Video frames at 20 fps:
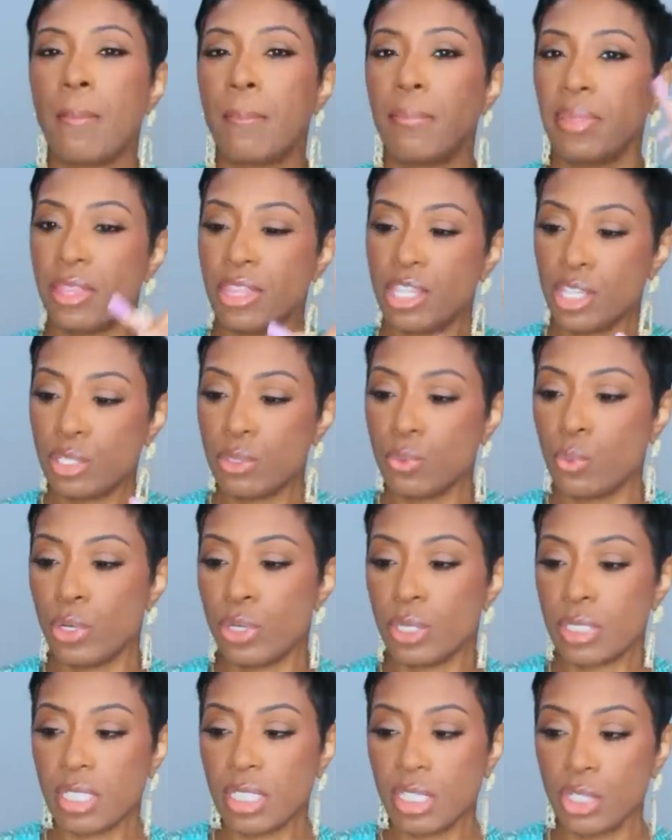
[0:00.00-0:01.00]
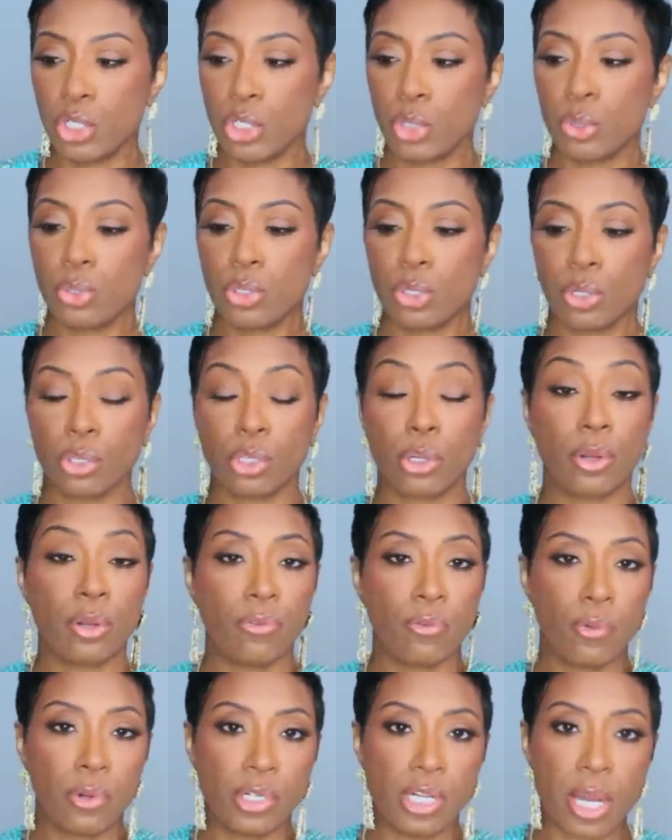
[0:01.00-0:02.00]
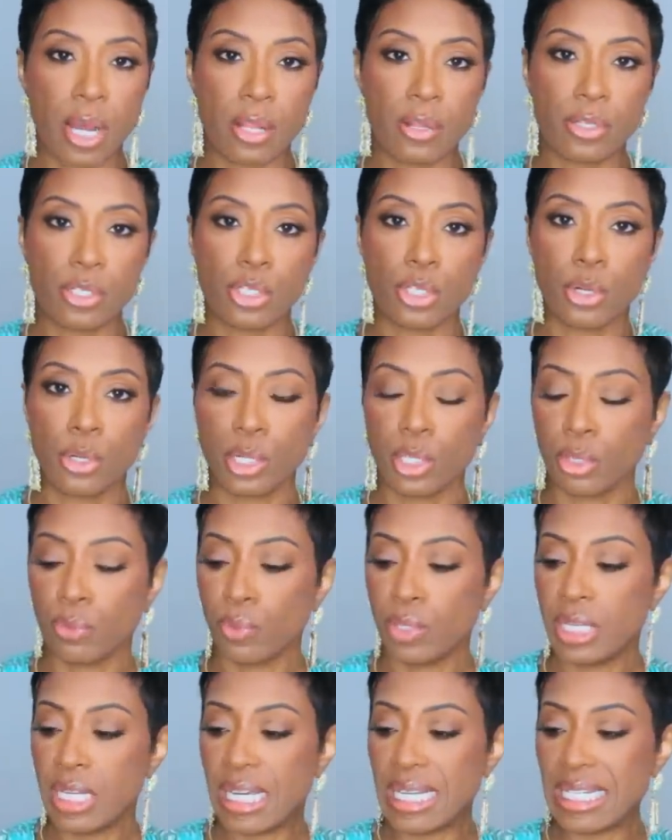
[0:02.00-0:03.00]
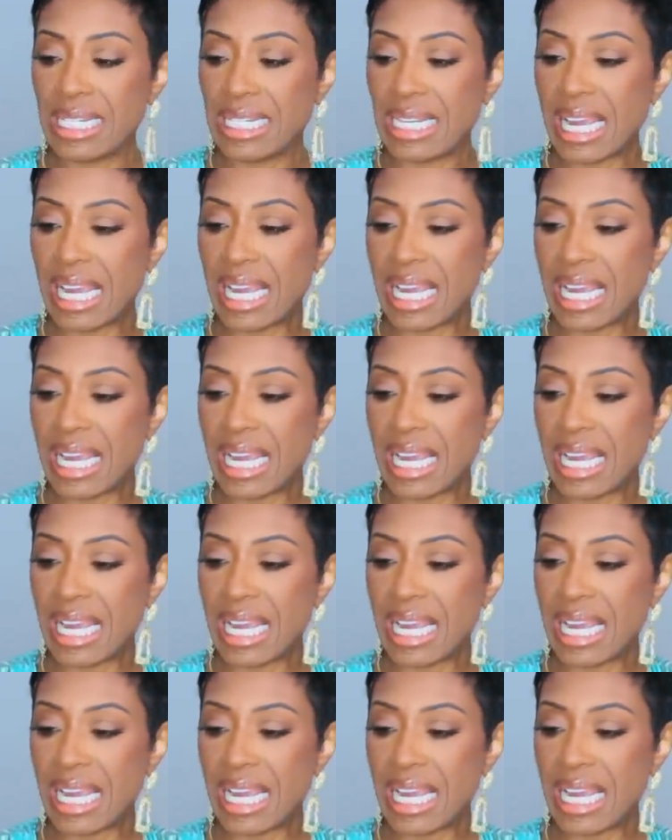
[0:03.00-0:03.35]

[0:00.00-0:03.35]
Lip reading: But this works. These shoes are $34, $33.99,